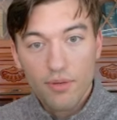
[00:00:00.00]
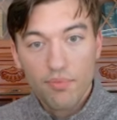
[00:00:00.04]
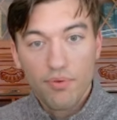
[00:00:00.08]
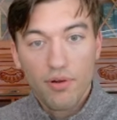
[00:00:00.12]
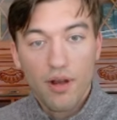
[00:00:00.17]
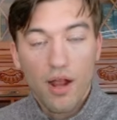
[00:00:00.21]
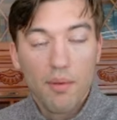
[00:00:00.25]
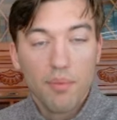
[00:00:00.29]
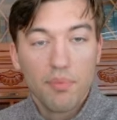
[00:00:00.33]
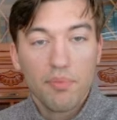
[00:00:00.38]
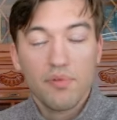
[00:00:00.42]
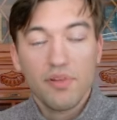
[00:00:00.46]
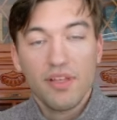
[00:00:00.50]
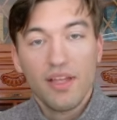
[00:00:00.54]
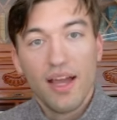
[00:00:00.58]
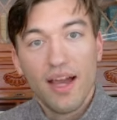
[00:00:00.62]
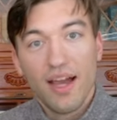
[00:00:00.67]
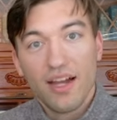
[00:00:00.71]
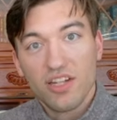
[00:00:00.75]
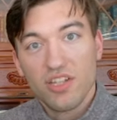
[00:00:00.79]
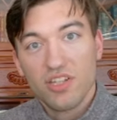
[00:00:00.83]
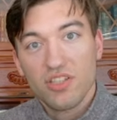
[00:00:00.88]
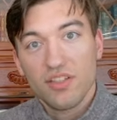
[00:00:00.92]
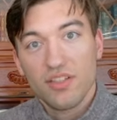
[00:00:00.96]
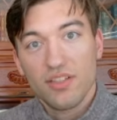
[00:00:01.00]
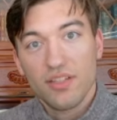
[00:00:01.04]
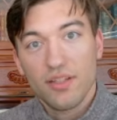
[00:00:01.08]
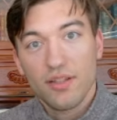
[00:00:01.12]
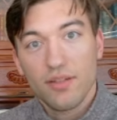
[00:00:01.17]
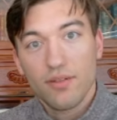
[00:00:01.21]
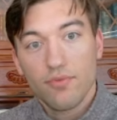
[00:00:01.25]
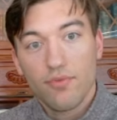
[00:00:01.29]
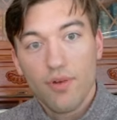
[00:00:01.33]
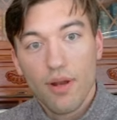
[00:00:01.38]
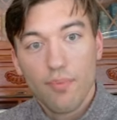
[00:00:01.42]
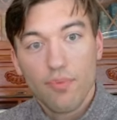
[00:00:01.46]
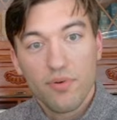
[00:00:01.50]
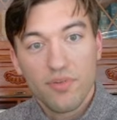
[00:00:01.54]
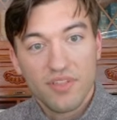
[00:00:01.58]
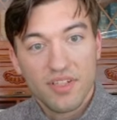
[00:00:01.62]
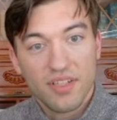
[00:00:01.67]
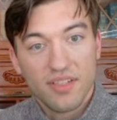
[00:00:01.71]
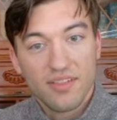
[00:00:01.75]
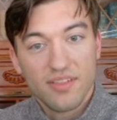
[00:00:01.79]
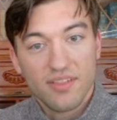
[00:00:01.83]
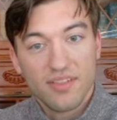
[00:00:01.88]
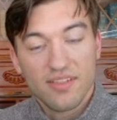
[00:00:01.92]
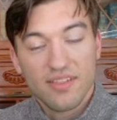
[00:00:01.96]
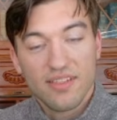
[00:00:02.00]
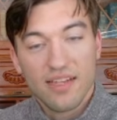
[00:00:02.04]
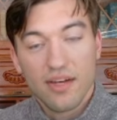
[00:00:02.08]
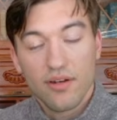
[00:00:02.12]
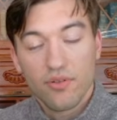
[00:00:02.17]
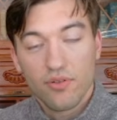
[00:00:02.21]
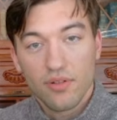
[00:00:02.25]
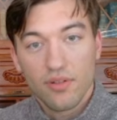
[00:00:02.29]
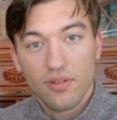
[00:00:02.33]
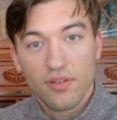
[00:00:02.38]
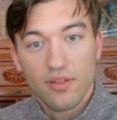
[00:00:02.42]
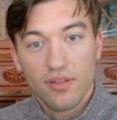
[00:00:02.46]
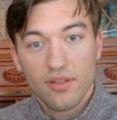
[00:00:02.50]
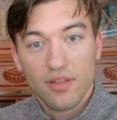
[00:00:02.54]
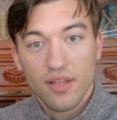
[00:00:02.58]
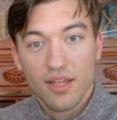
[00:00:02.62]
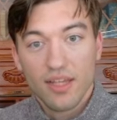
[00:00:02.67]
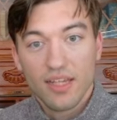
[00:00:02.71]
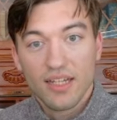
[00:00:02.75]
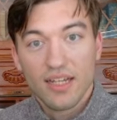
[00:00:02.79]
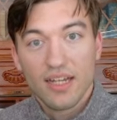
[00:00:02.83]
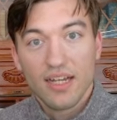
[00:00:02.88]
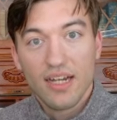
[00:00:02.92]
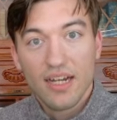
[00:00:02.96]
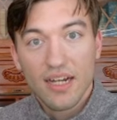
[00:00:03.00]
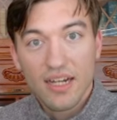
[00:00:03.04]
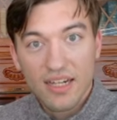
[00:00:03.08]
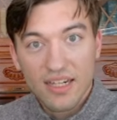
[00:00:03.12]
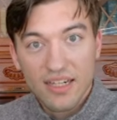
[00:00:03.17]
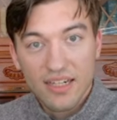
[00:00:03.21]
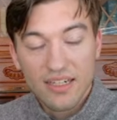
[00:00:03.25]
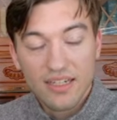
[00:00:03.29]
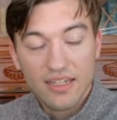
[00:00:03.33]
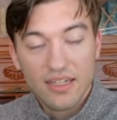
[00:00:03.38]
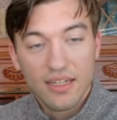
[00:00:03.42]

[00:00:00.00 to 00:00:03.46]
probably actually represents a sound like ch.